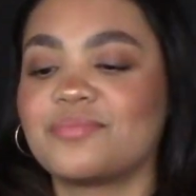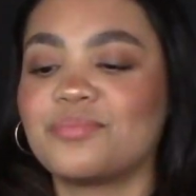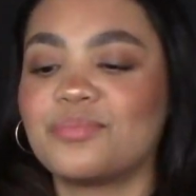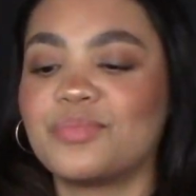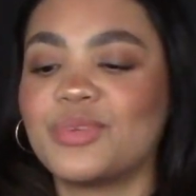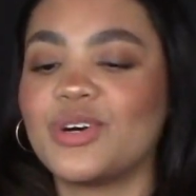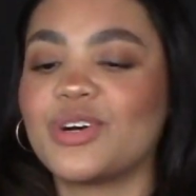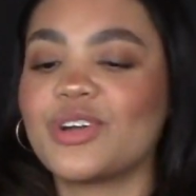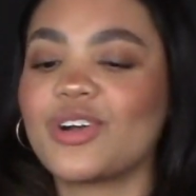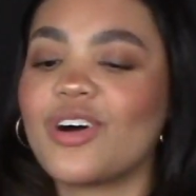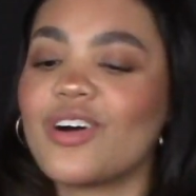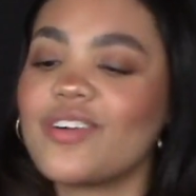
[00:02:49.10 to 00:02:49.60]

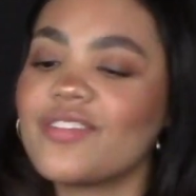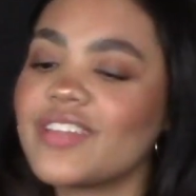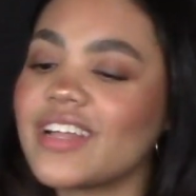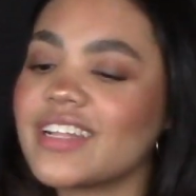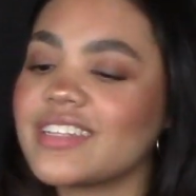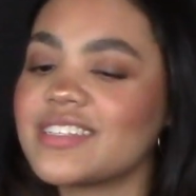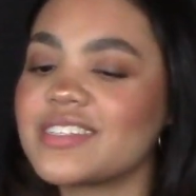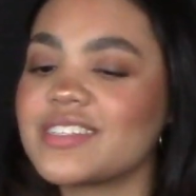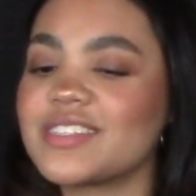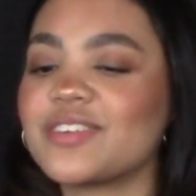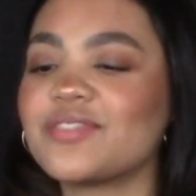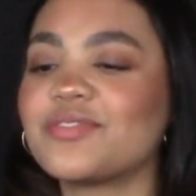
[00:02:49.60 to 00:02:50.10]
Put all
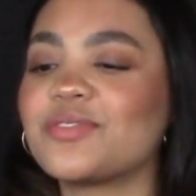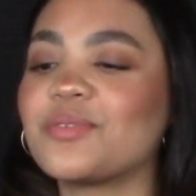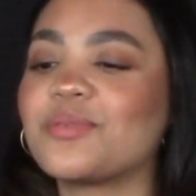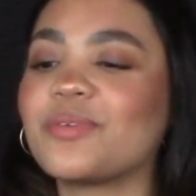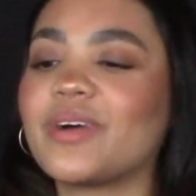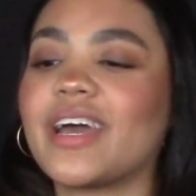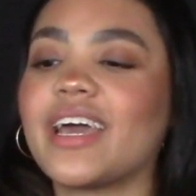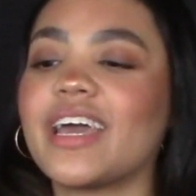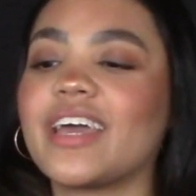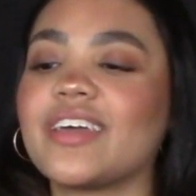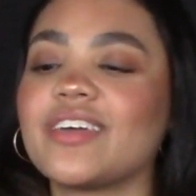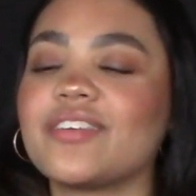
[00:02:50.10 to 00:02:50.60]
that stuff
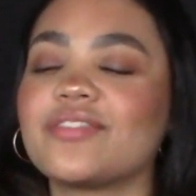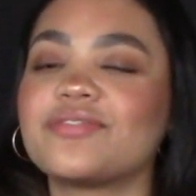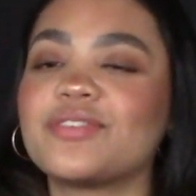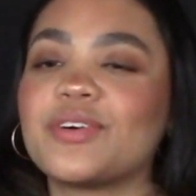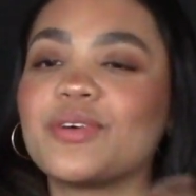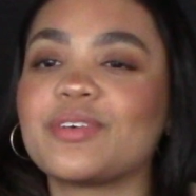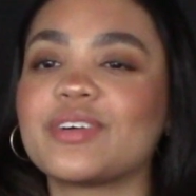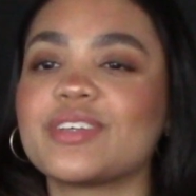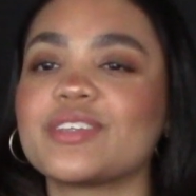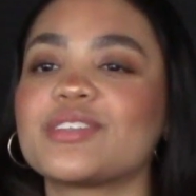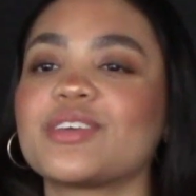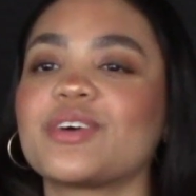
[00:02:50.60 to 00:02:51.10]
away,
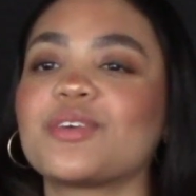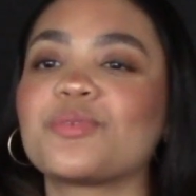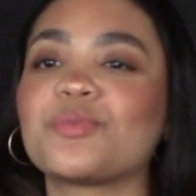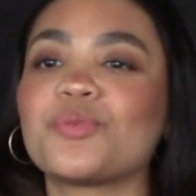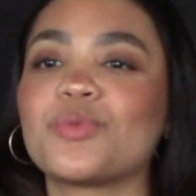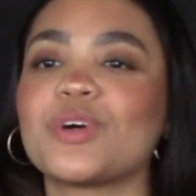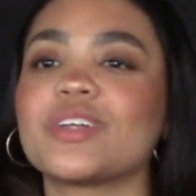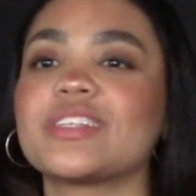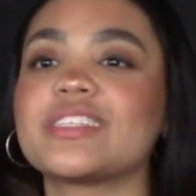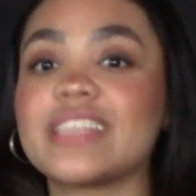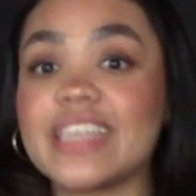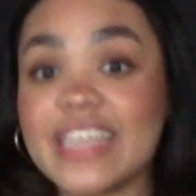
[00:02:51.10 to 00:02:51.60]
focus on
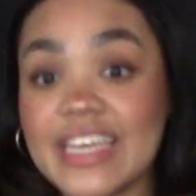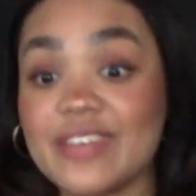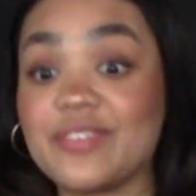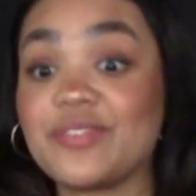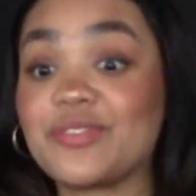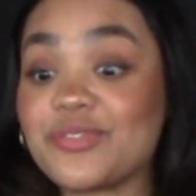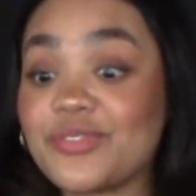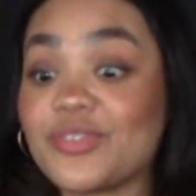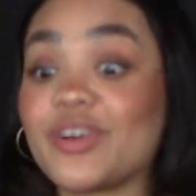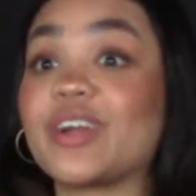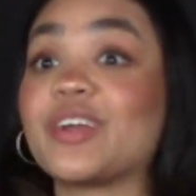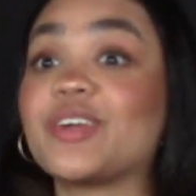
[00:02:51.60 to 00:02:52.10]
what's in
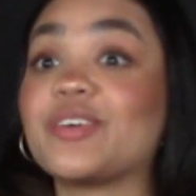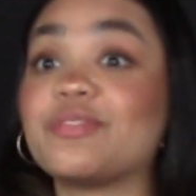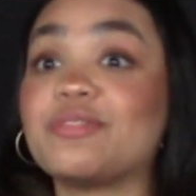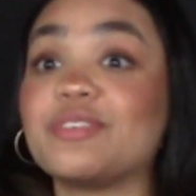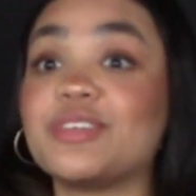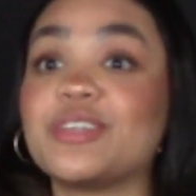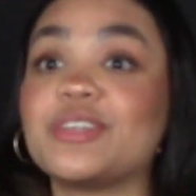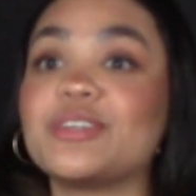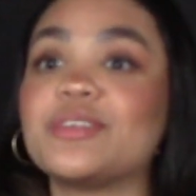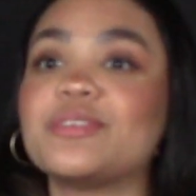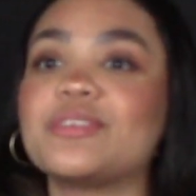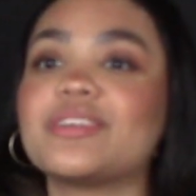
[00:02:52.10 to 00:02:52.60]
front of
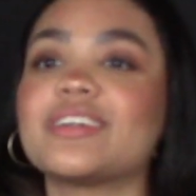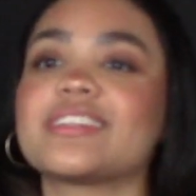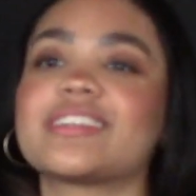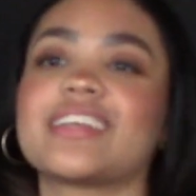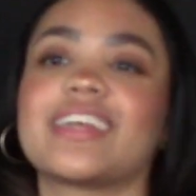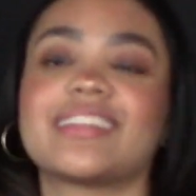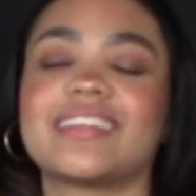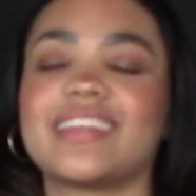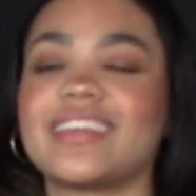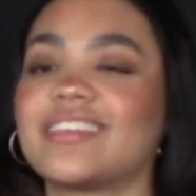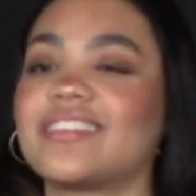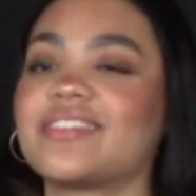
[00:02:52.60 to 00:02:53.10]
you, because
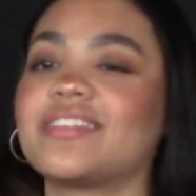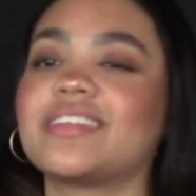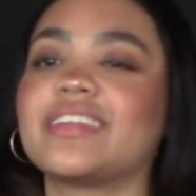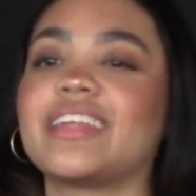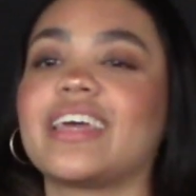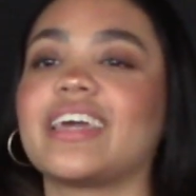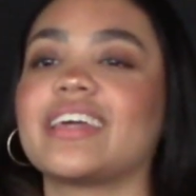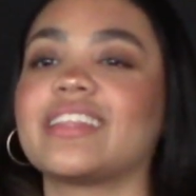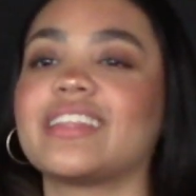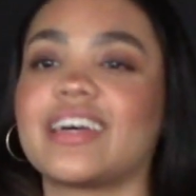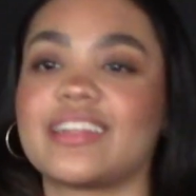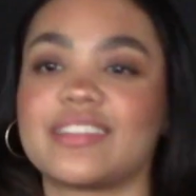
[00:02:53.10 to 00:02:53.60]
at the end of the
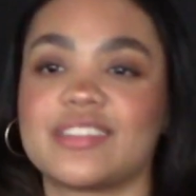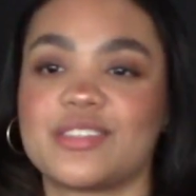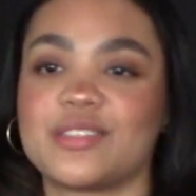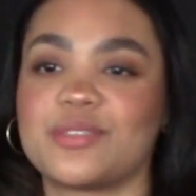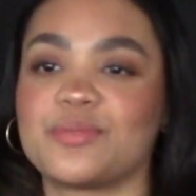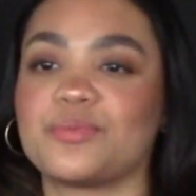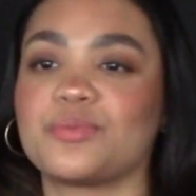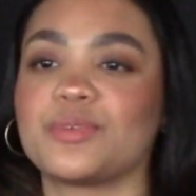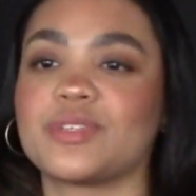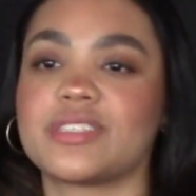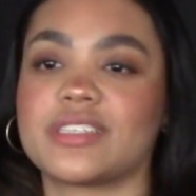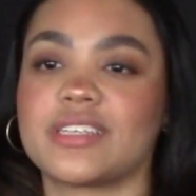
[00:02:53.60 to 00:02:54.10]
day,
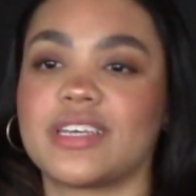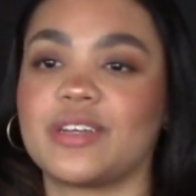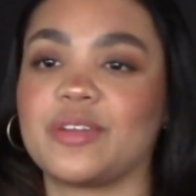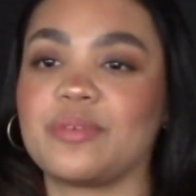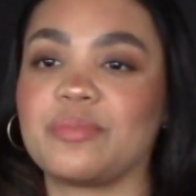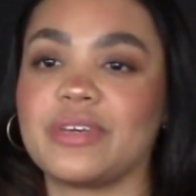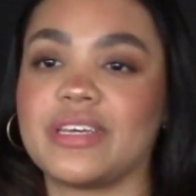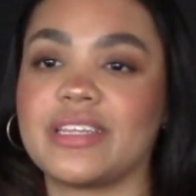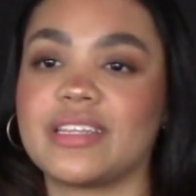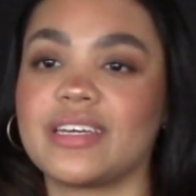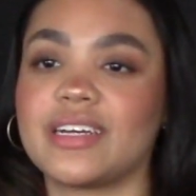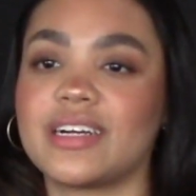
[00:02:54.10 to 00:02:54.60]
that's what's gonna
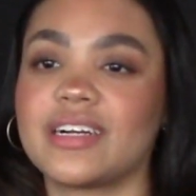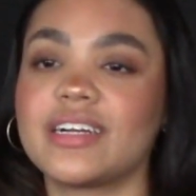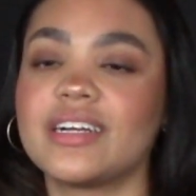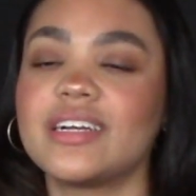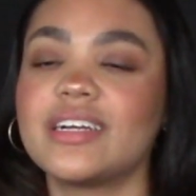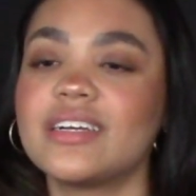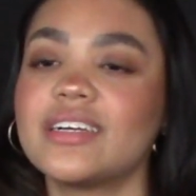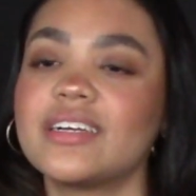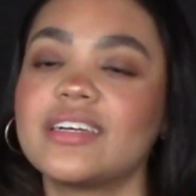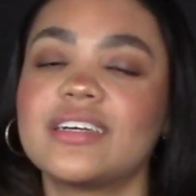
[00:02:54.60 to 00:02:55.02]
be there.